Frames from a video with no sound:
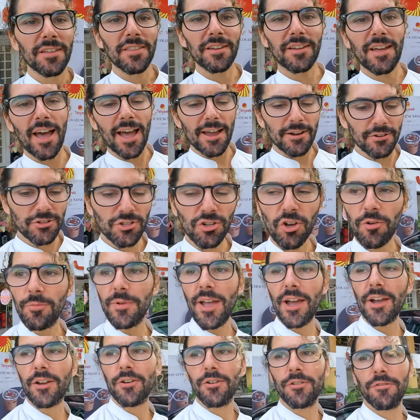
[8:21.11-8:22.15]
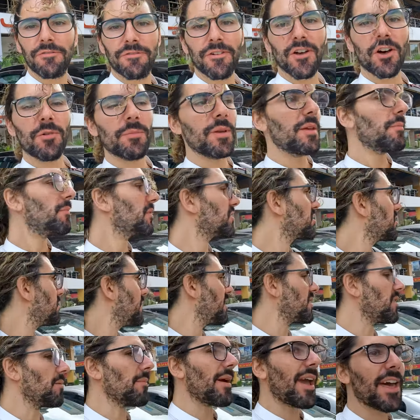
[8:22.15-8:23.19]
The guy who told me I couldn't film, he must have
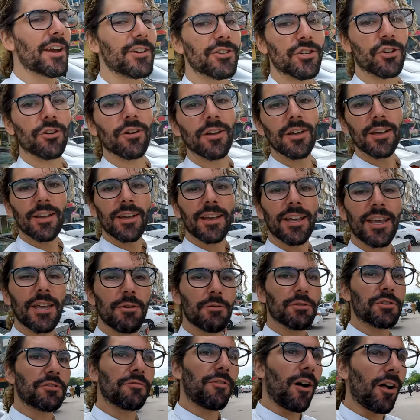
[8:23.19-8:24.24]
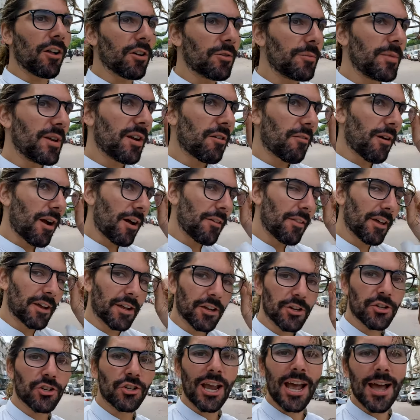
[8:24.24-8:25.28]
been the manager. He was following me around
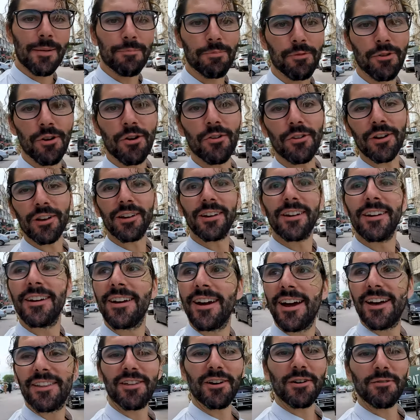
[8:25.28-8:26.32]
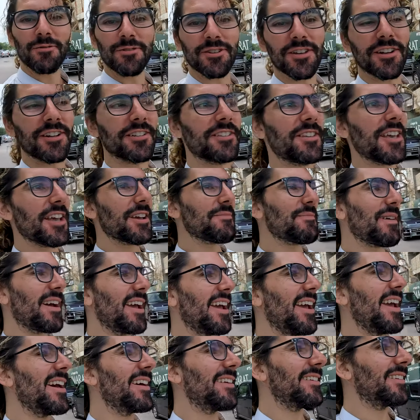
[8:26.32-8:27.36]
like a chaperone. Thought he was gonna take my
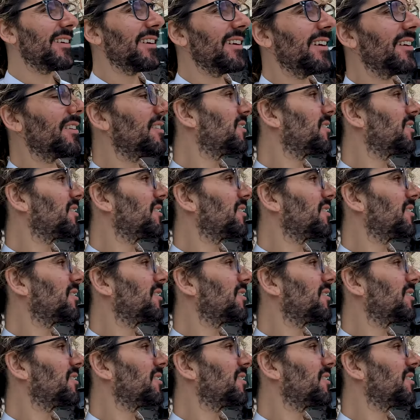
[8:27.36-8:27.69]
hand.